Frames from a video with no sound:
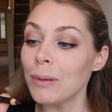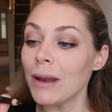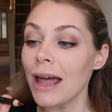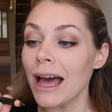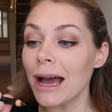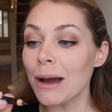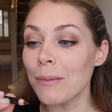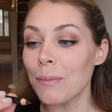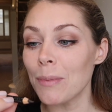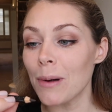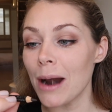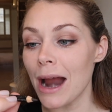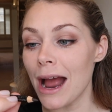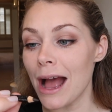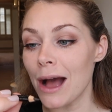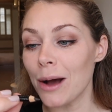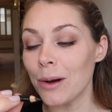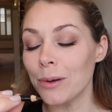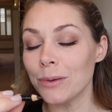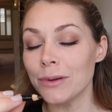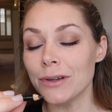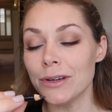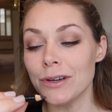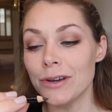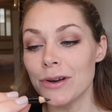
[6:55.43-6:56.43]
black
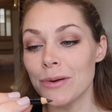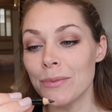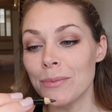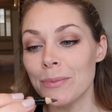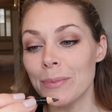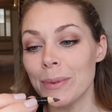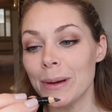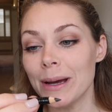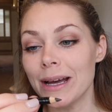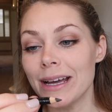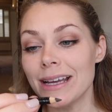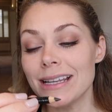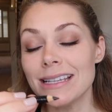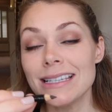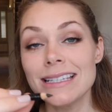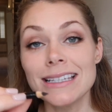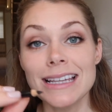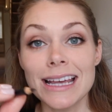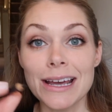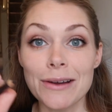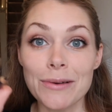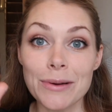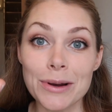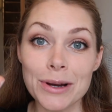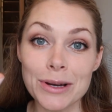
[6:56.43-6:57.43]
brown number
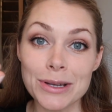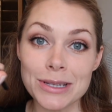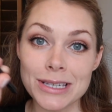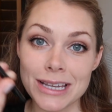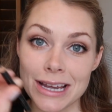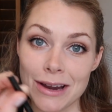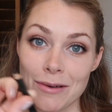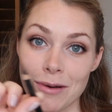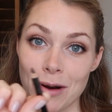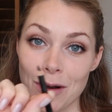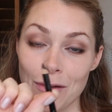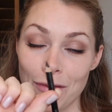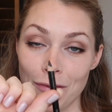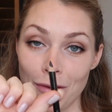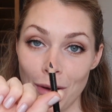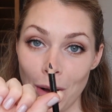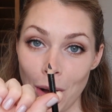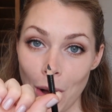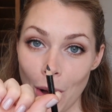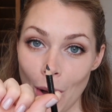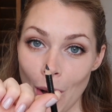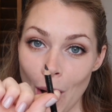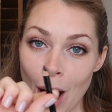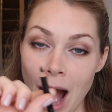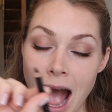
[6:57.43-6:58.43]

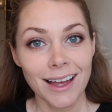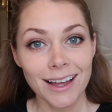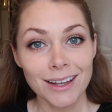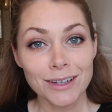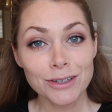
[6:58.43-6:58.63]
004.